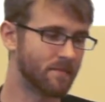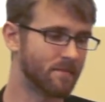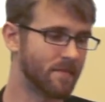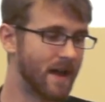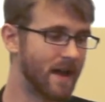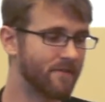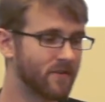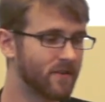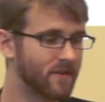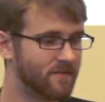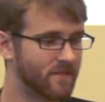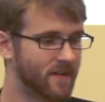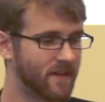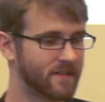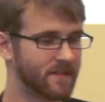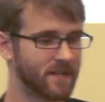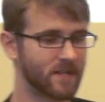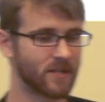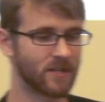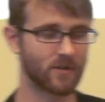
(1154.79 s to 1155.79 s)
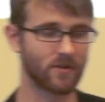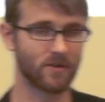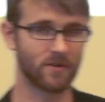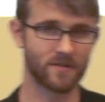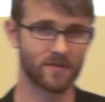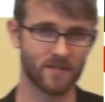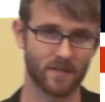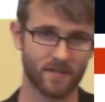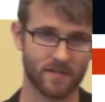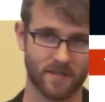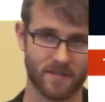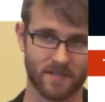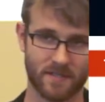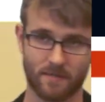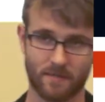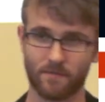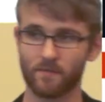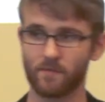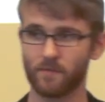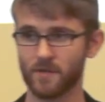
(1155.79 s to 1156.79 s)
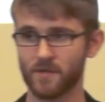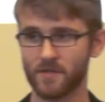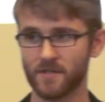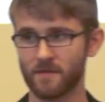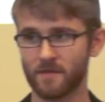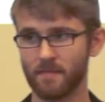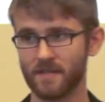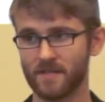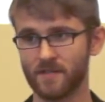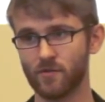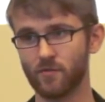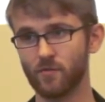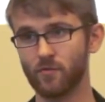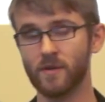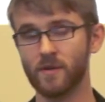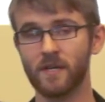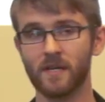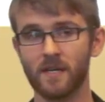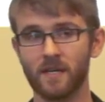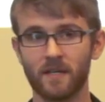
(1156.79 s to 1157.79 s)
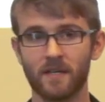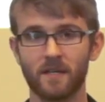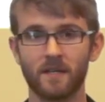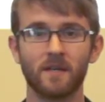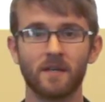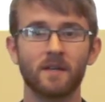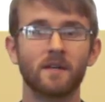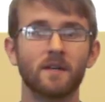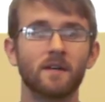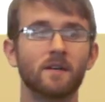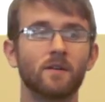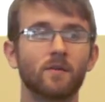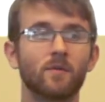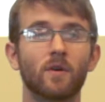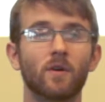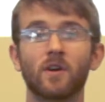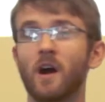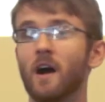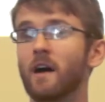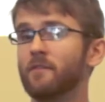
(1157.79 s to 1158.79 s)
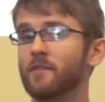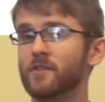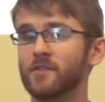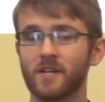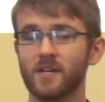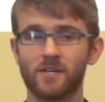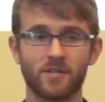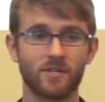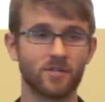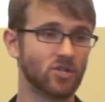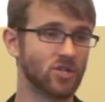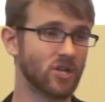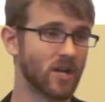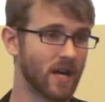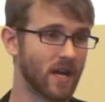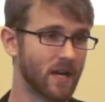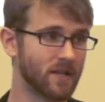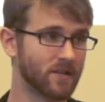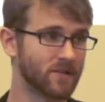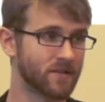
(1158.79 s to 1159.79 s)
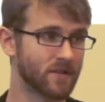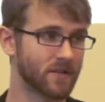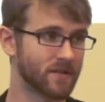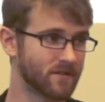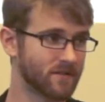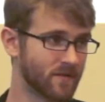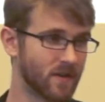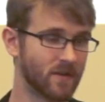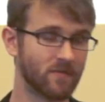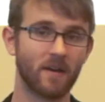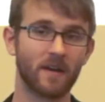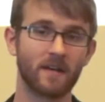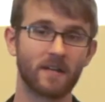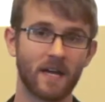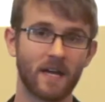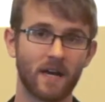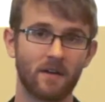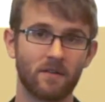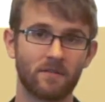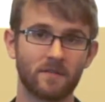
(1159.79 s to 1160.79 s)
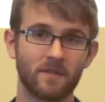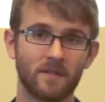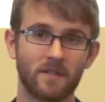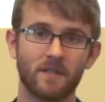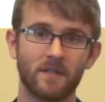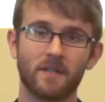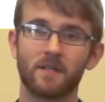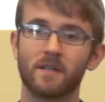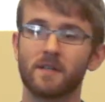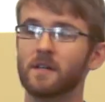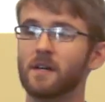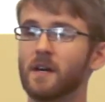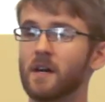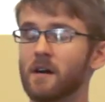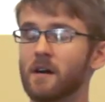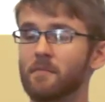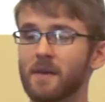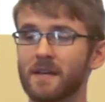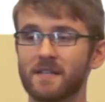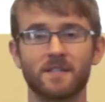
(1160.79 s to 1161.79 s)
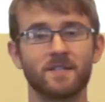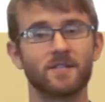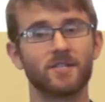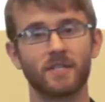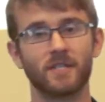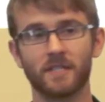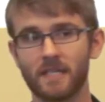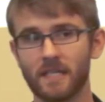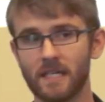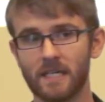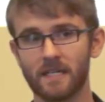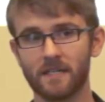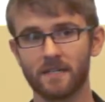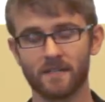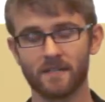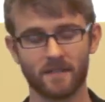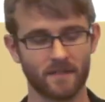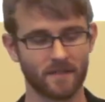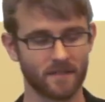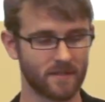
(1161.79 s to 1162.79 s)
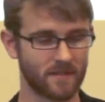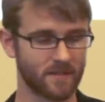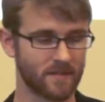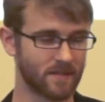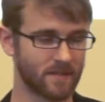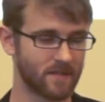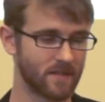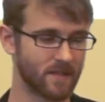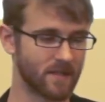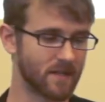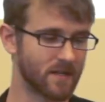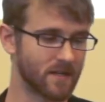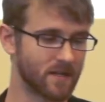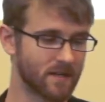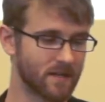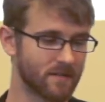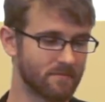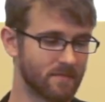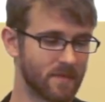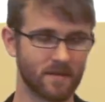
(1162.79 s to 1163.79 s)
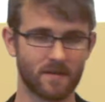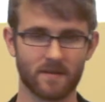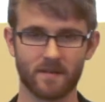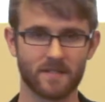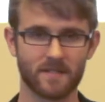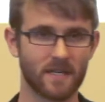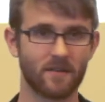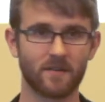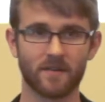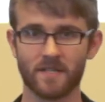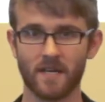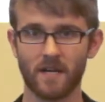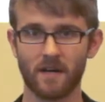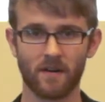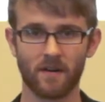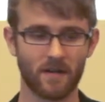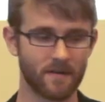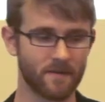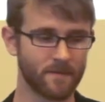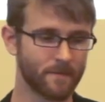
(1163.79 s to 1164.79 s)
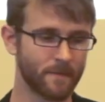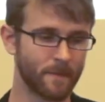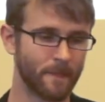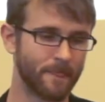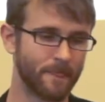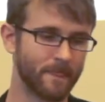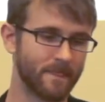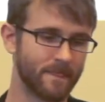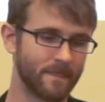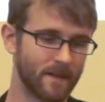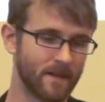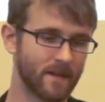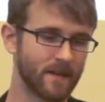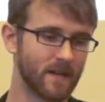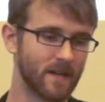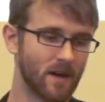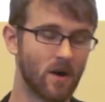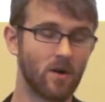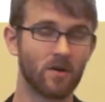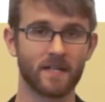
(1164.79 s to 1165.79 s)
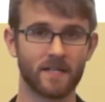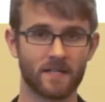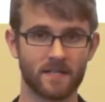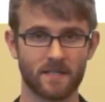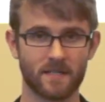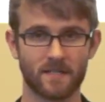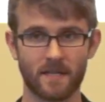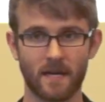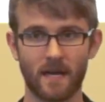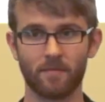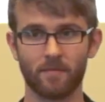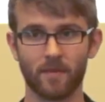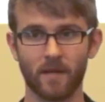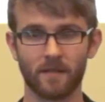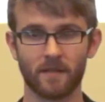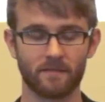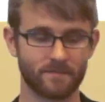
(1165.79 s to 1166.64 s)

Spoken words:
Every event that occurs in our system, which is a message read, conversation change because of unread count, message delete, et cetera, it all hits the timeline.